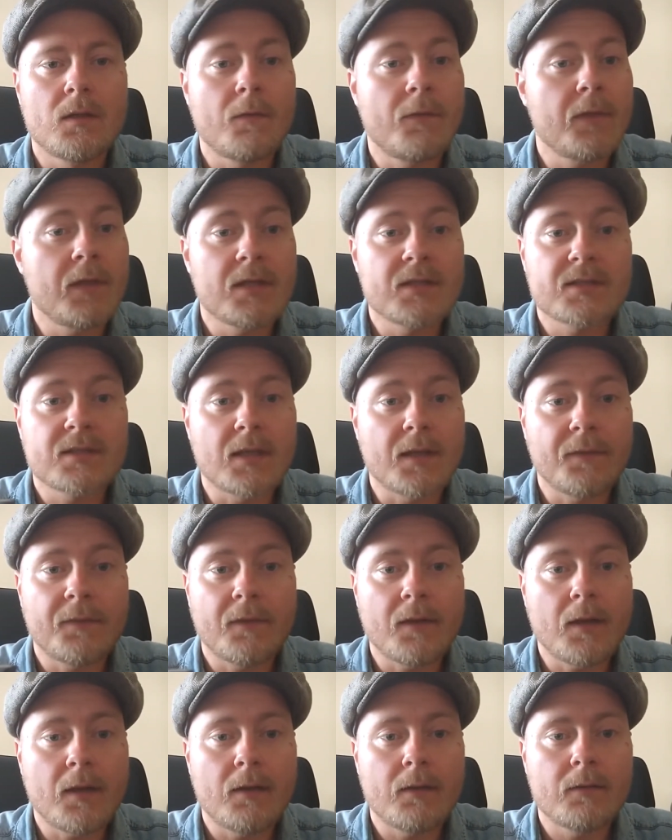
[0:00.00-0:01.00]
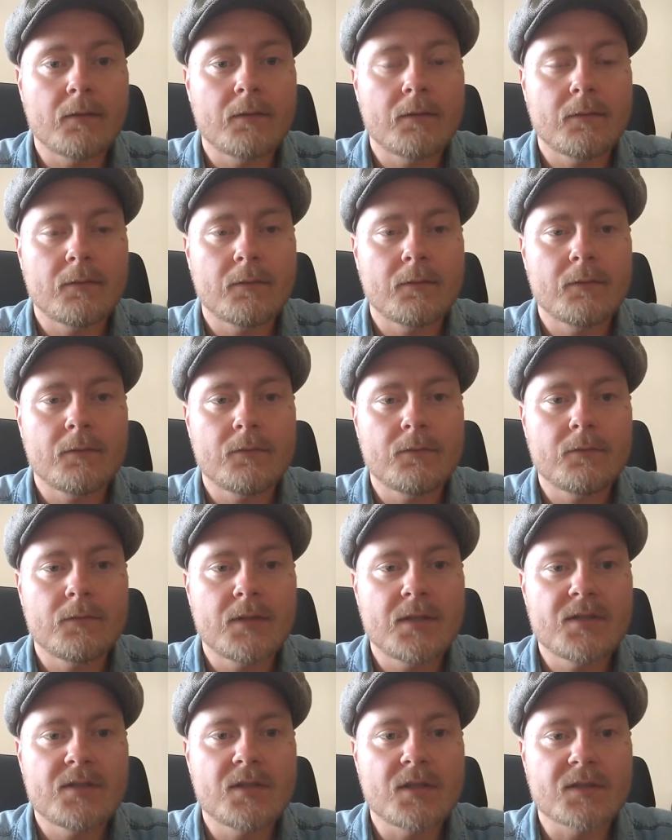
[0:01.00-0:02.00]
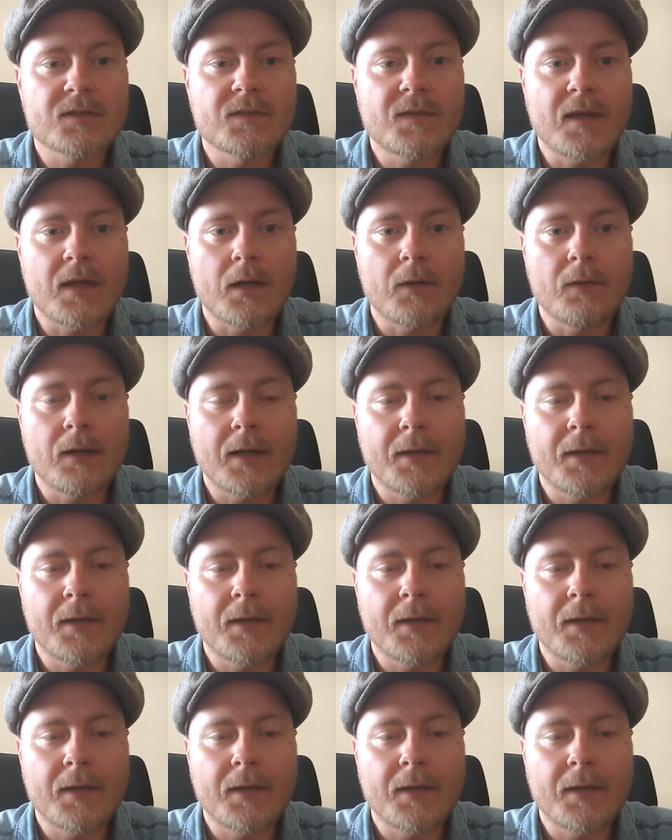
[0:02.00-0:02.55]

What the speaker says: things that it's just there,